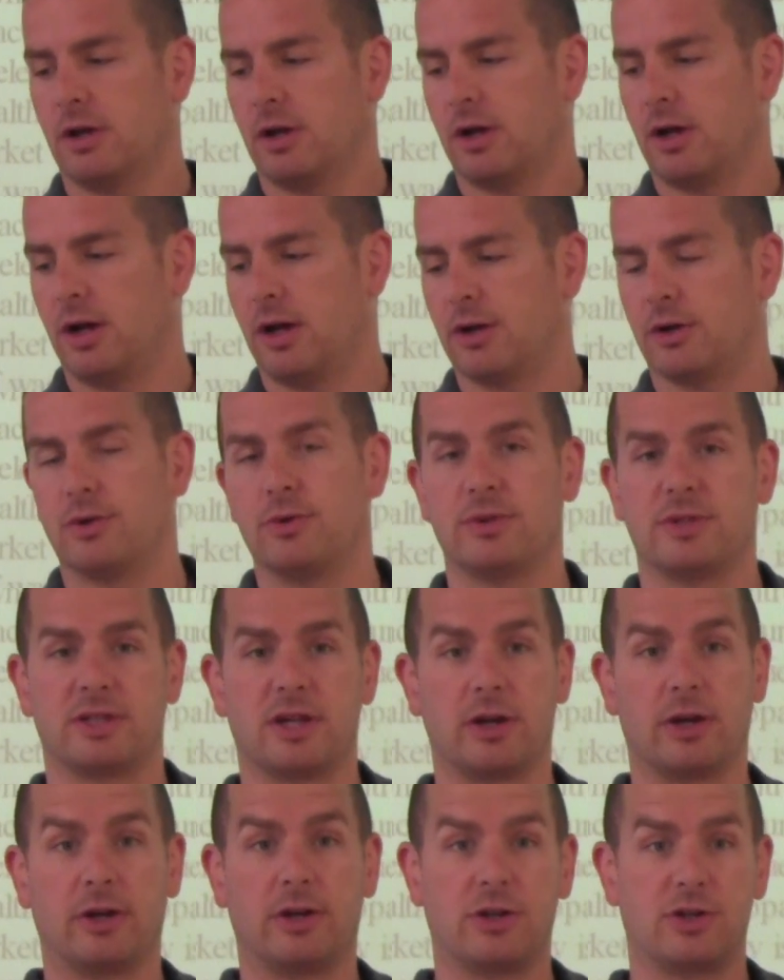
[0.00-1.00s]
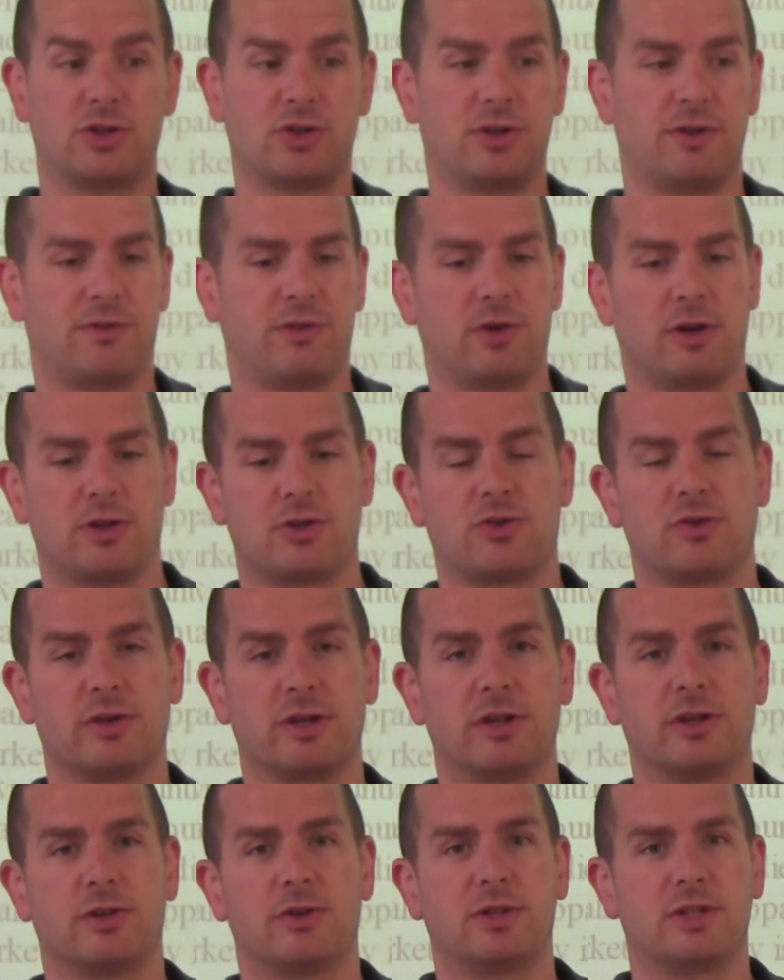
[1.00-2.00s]
who was on our History of Thought
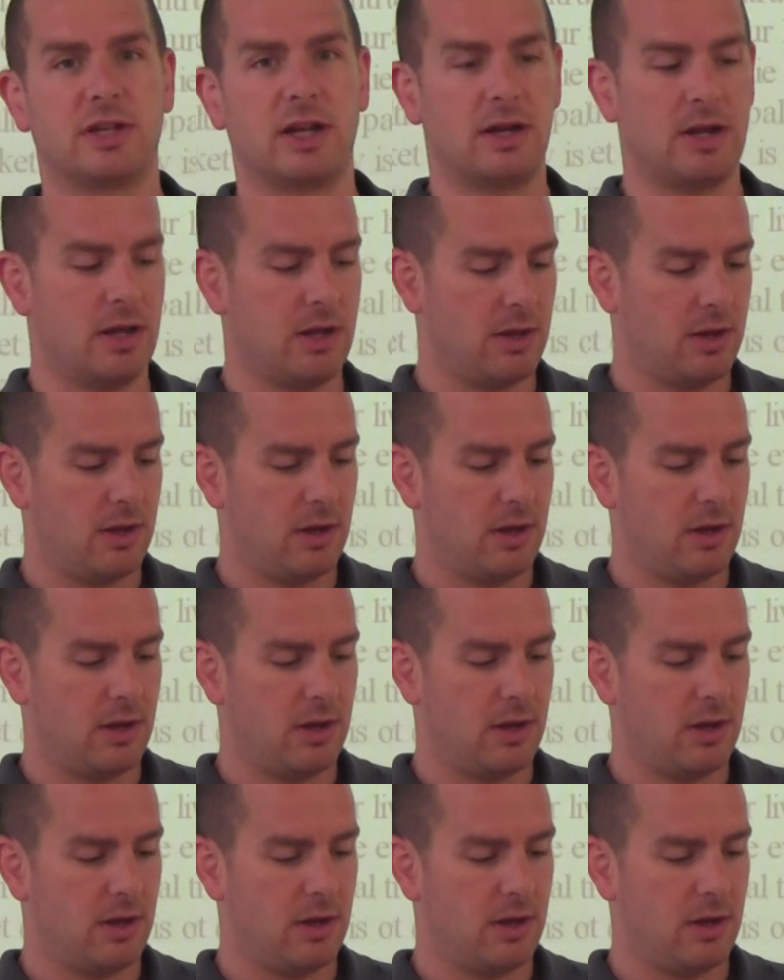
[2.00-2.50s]
tree, who said,